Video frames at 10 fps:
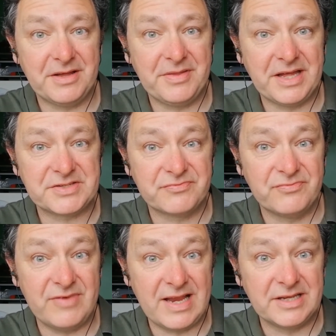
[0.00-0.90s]
That's
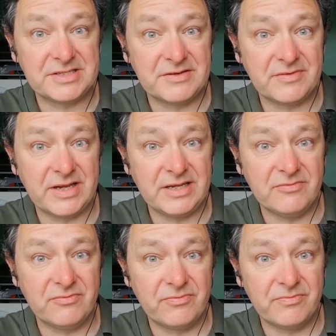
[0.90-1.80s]
relatively
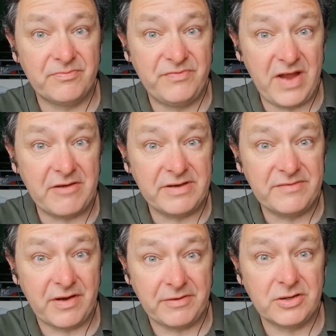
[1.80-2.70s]
very,
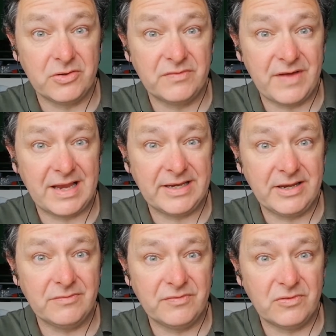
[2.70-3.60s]
very good
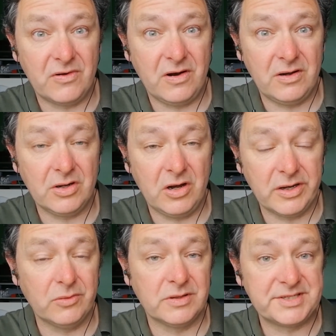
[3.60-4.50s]
value for high
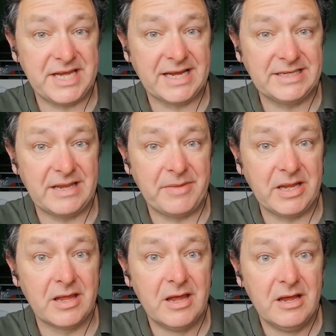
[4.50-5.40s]
quality academic
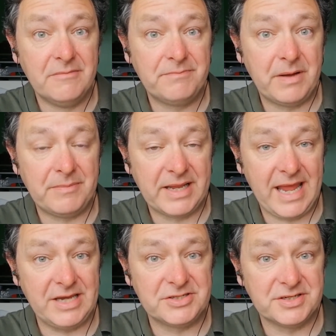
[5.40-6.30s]

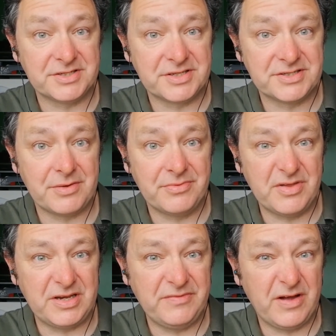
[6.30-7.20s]
publications, and so
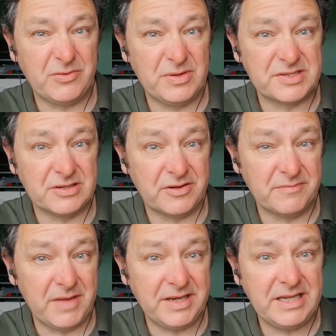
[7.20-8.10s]
35 quid's a lot of
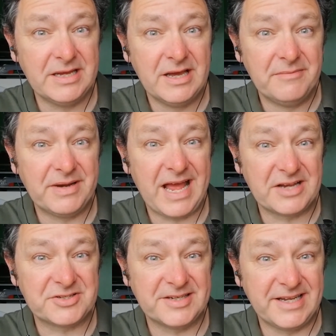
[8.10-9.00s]
money, but
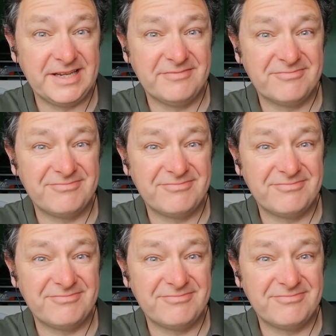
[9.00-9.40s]
actually,